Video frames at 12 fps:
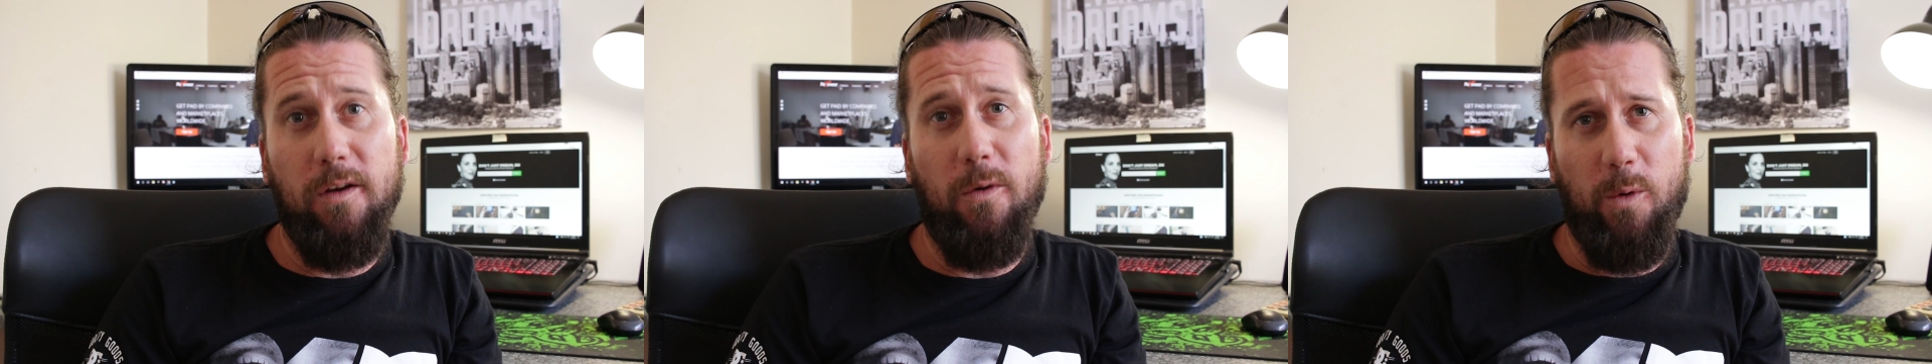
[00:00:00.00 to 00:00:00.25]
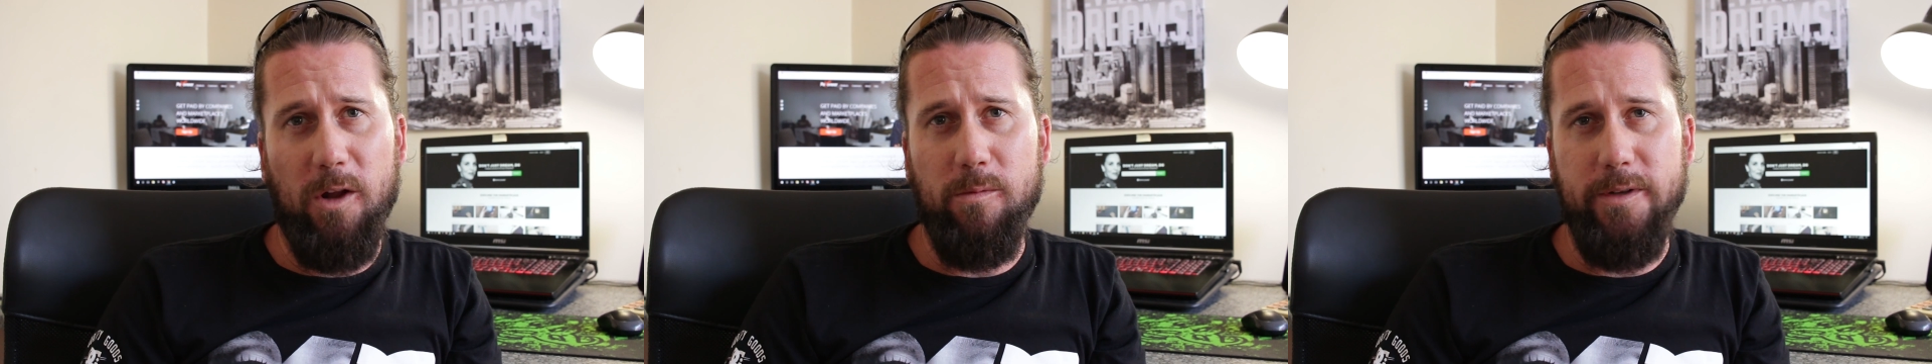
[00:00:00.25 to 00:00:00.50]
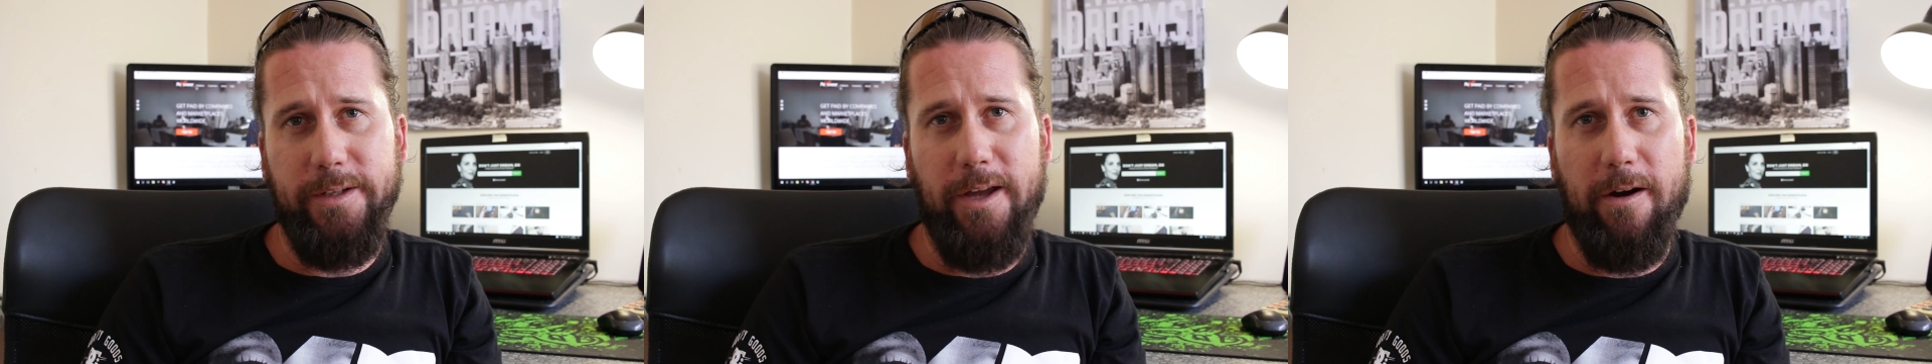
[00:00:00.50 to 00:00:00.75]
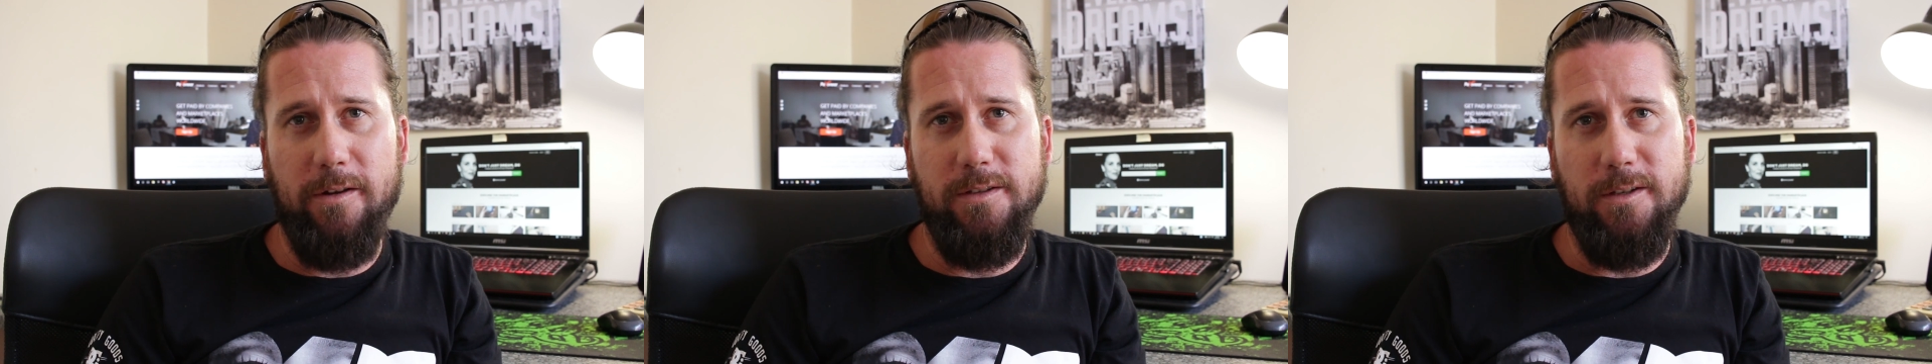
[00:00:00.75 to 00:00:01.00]
real world
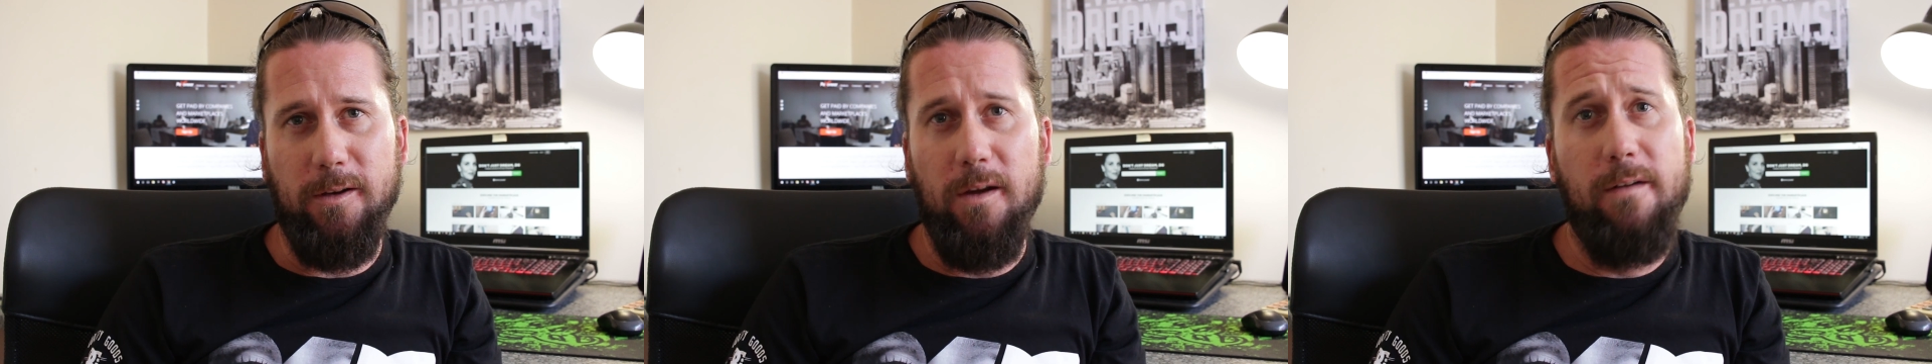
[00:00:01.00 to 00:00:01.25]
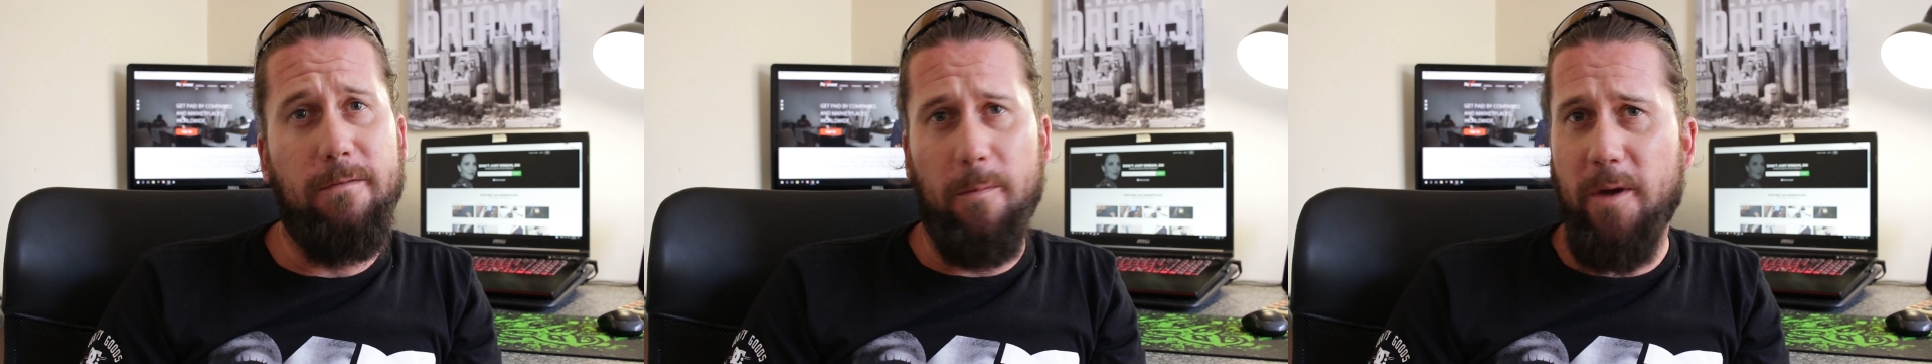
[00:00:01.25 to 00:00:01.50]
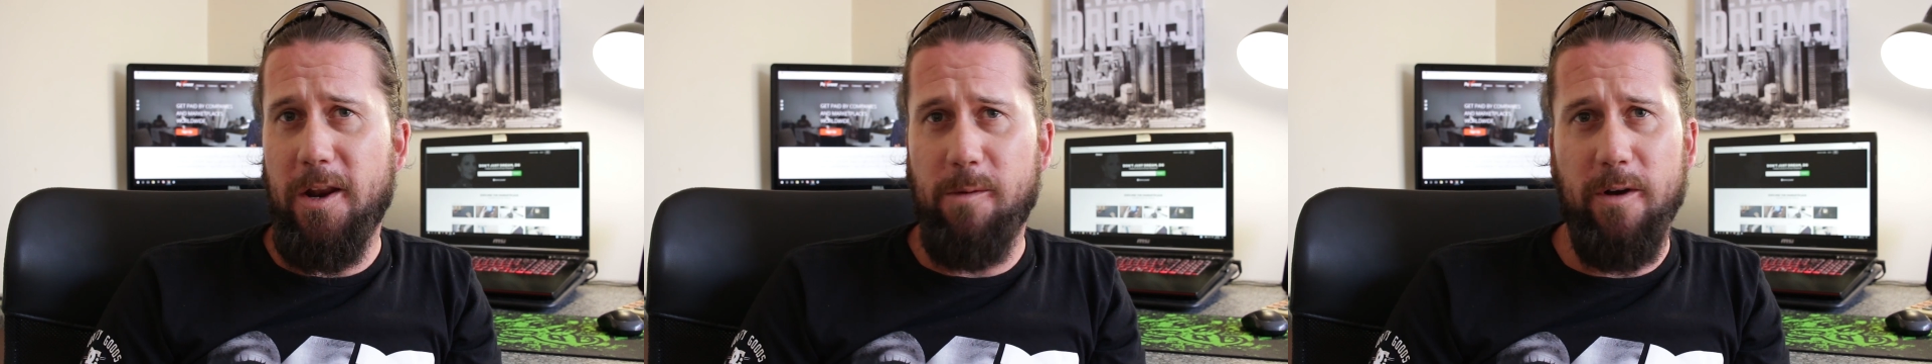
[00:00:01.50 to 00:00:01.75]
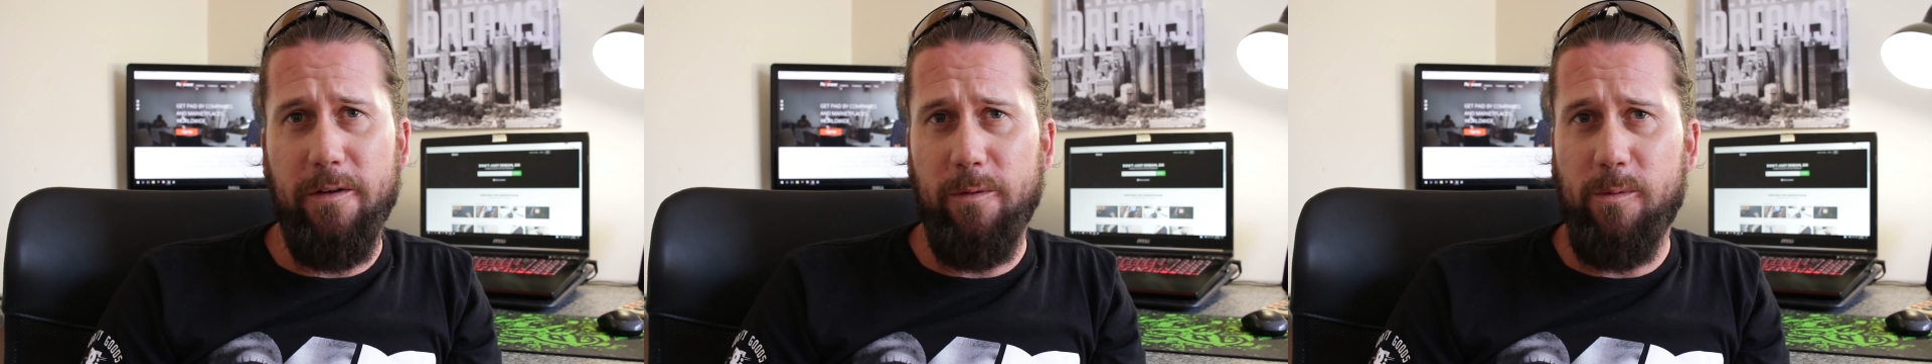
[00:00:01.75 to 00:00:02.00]
currency from
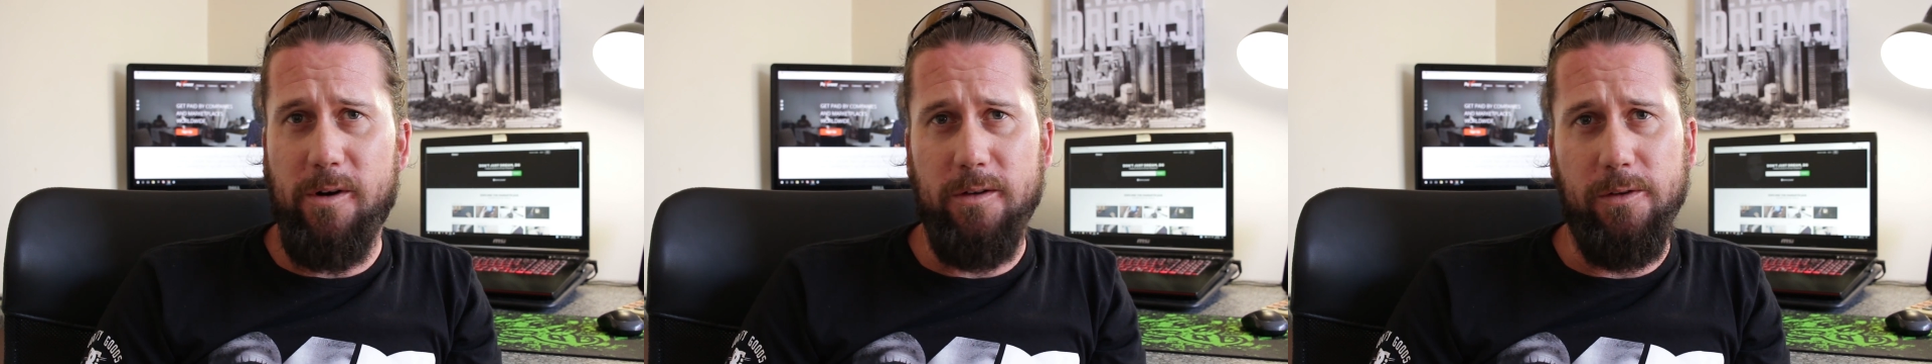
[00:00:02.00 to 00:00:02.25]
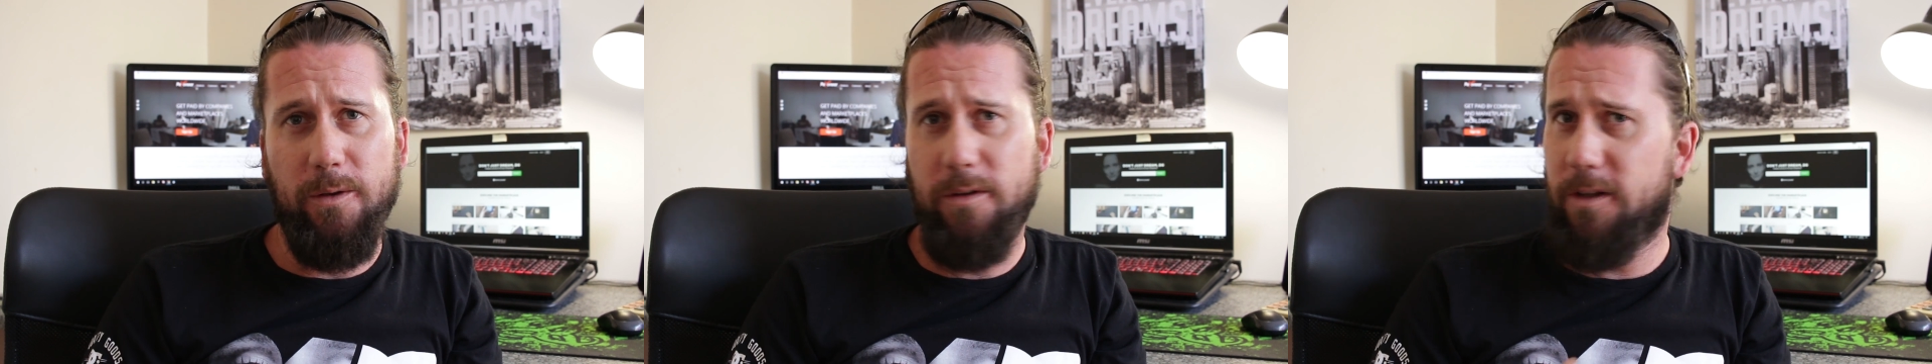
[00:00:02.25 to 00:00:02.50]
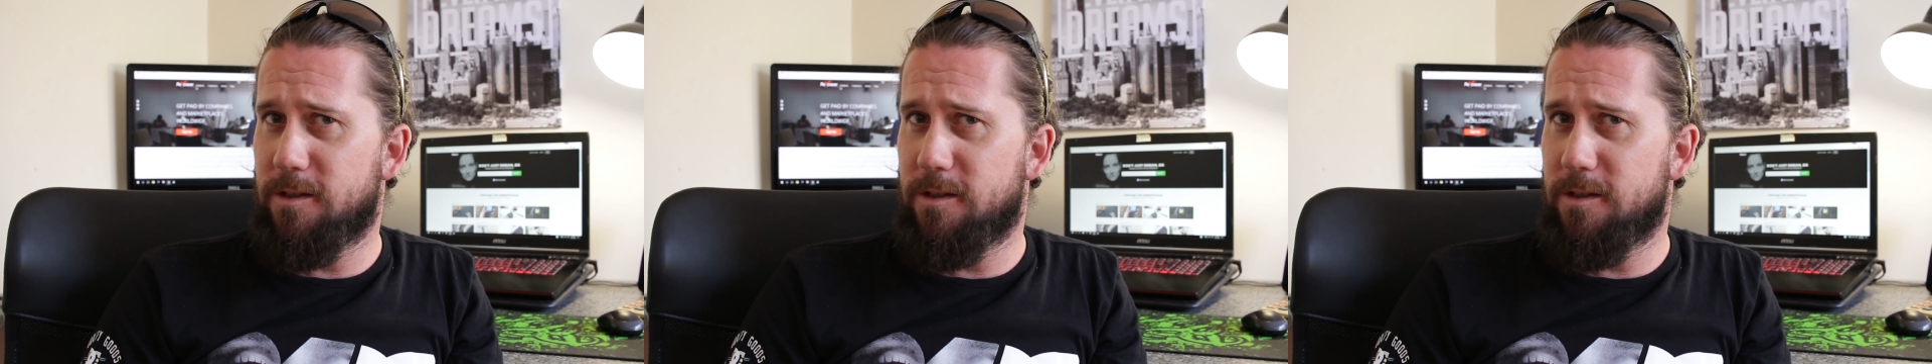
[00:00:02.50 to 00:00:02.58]
anywhere in the world.